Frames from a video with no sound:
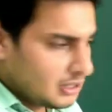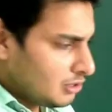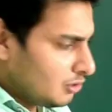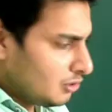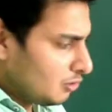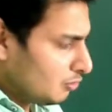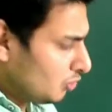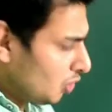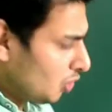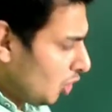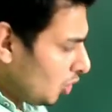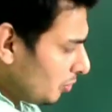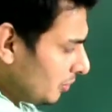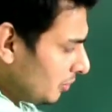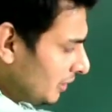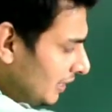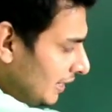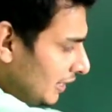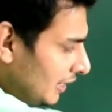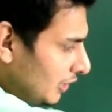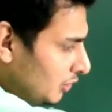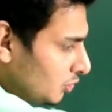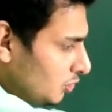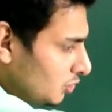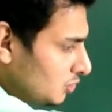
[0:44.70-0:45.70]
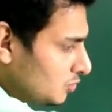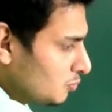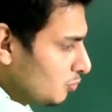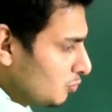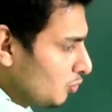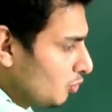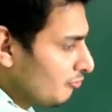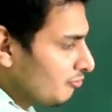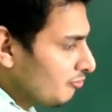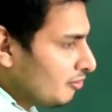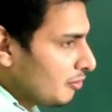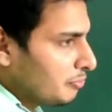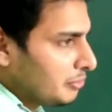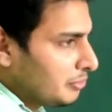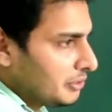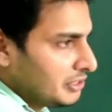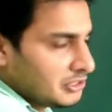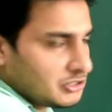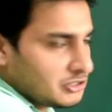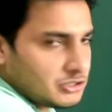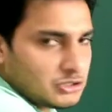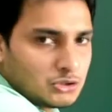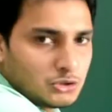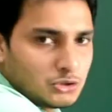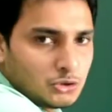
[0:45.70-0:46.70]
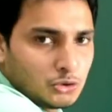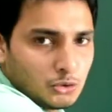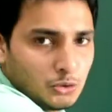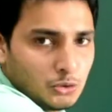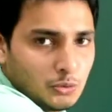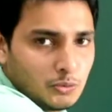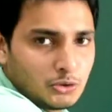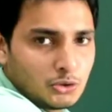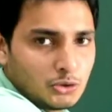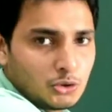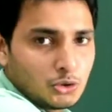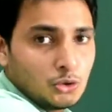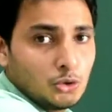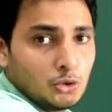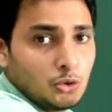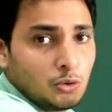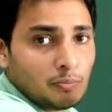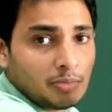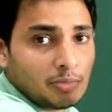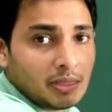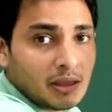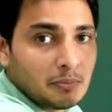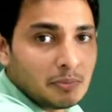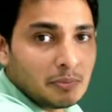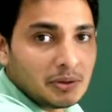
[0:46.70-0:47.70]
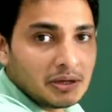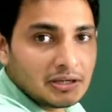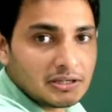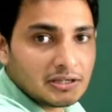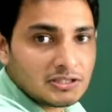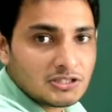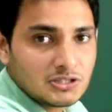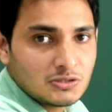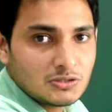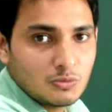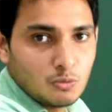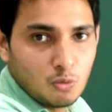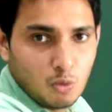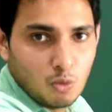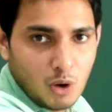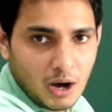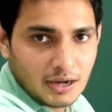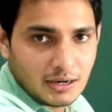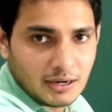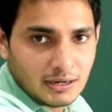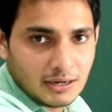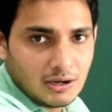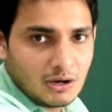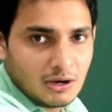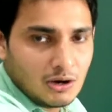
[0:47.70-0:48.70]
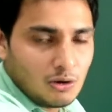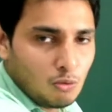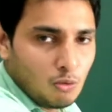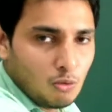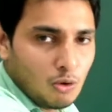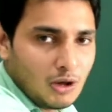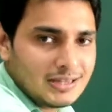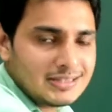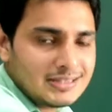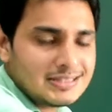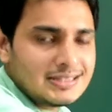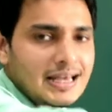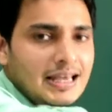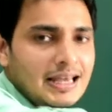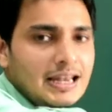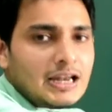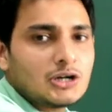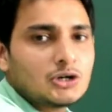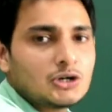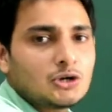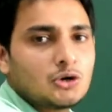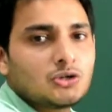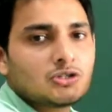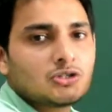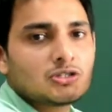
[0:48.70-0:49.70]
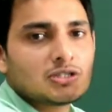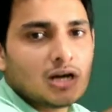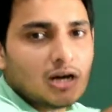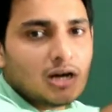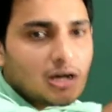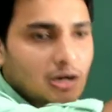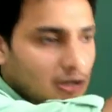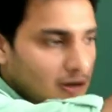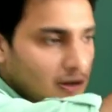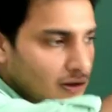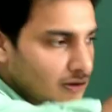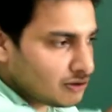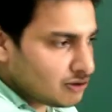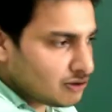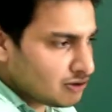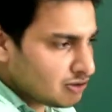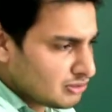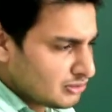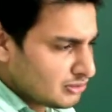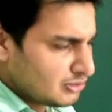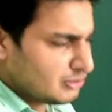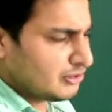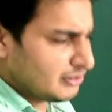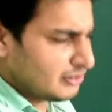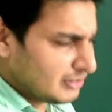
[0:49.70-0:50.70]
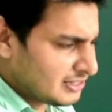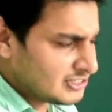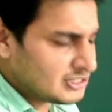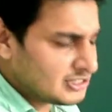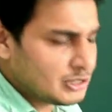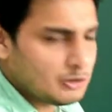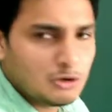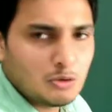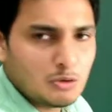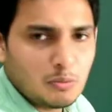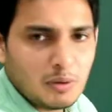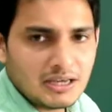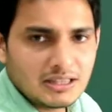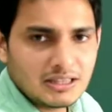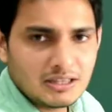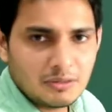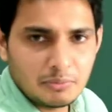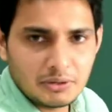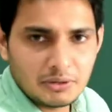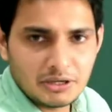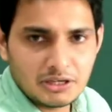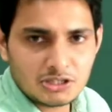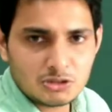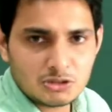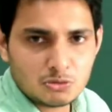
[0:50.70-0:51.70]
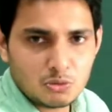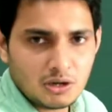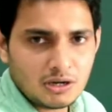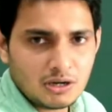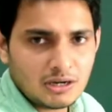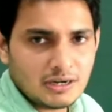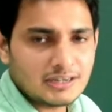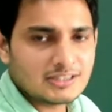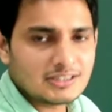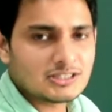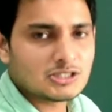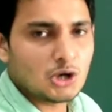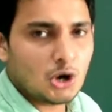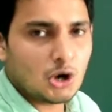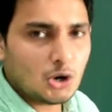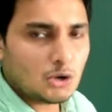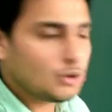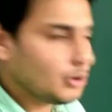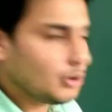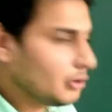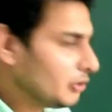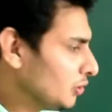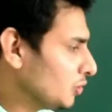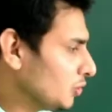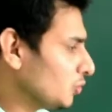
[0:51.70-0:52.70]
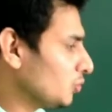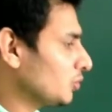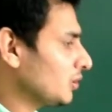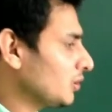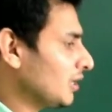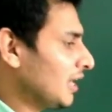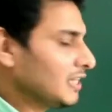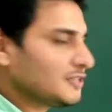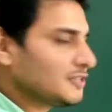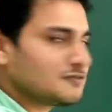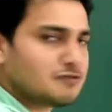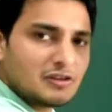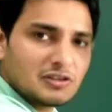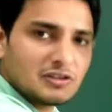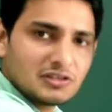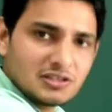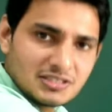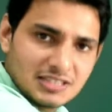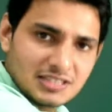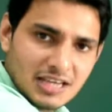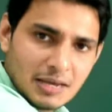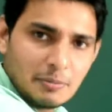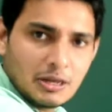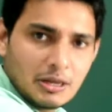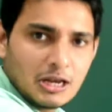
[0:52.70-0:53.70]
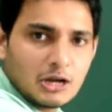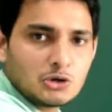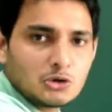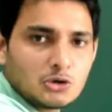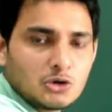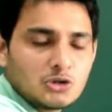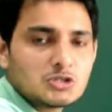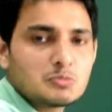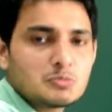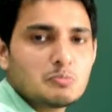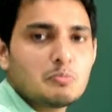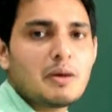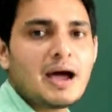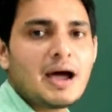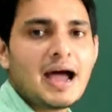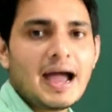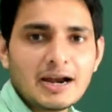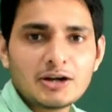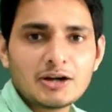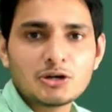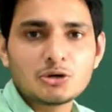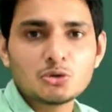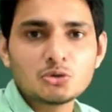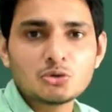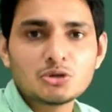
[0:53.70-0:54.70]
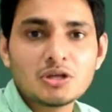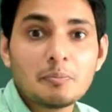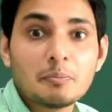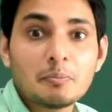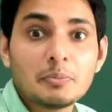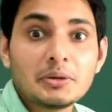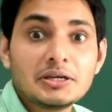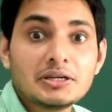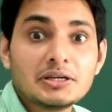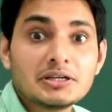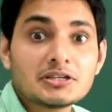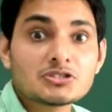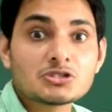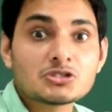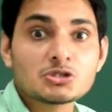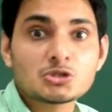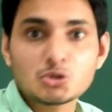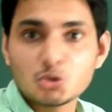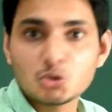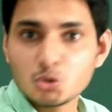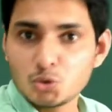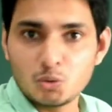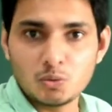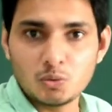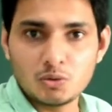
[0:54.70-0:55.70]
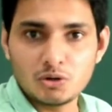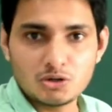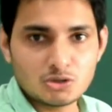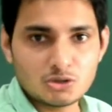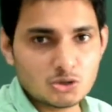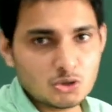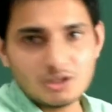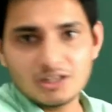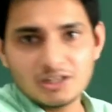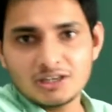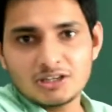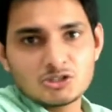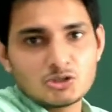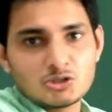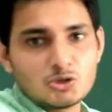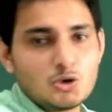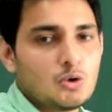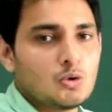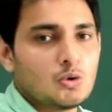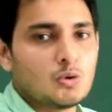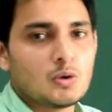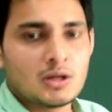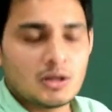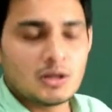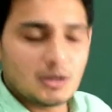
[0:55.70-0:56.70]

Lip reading: Normally electrons move from PS2 to PS1. Once the electrons are received by the PS1, it's not going to transfer the same electrons back to the PS2. So there is no